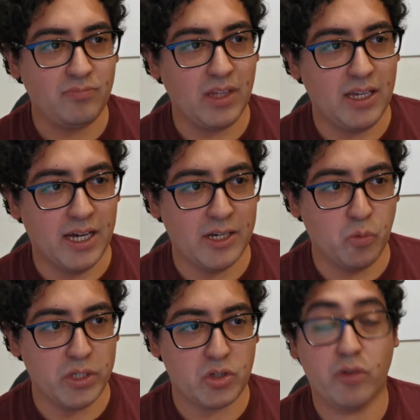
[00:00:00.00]
uh,
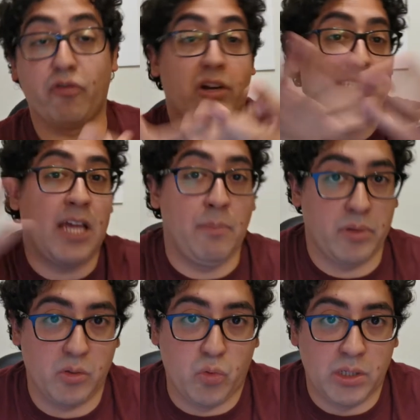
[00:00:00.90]
which, for example,
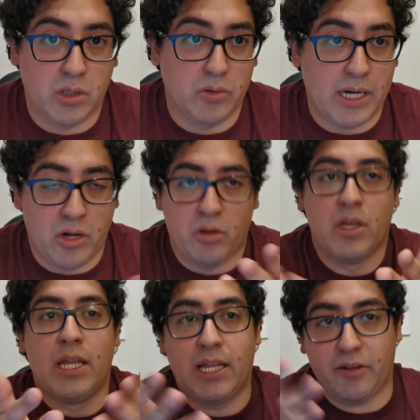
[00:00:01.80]
it would include, I don't know,
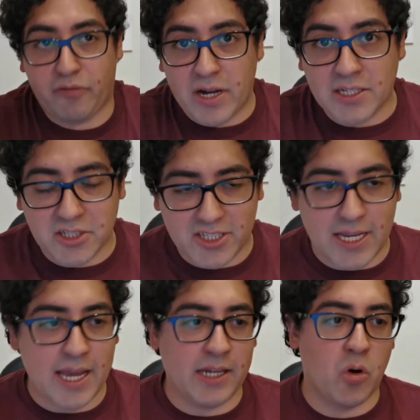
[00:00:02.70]
like
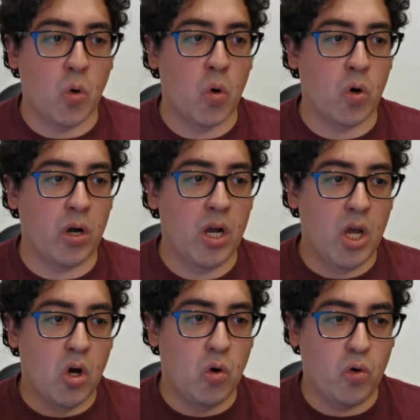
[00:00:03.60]
Frankenstein or,
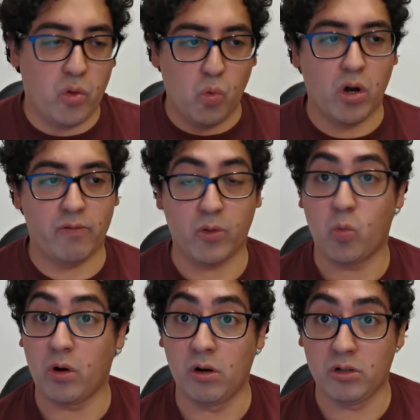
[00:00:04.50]
or The War of the
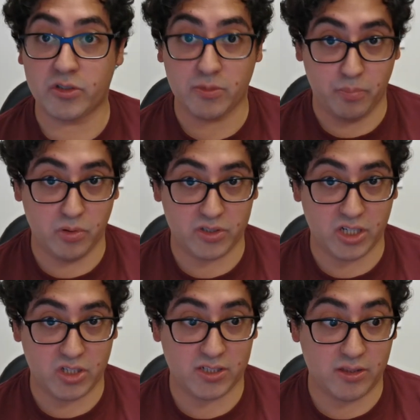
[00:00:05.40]
Worlds, books
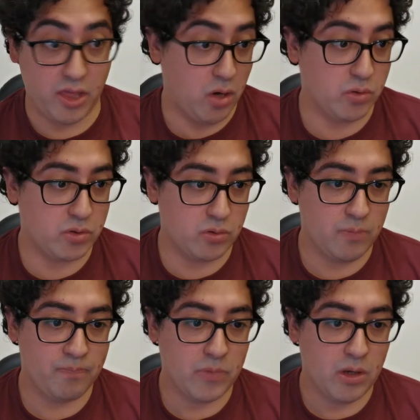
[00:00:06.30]
such as those,
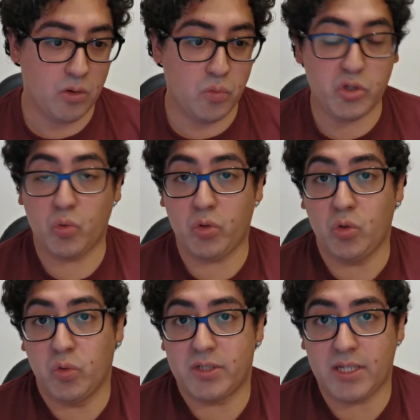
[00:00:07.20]
which you
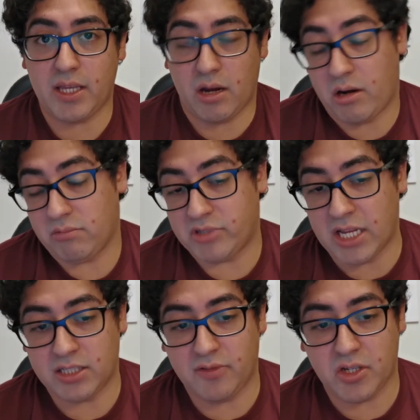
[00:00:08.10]
would say are
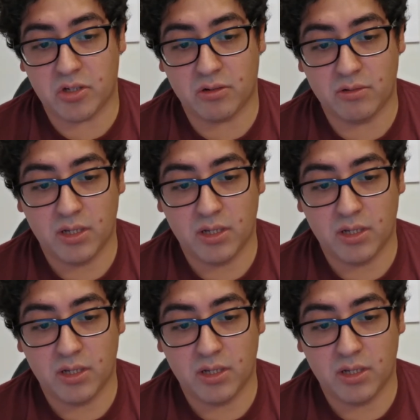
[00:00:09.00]
science fiction.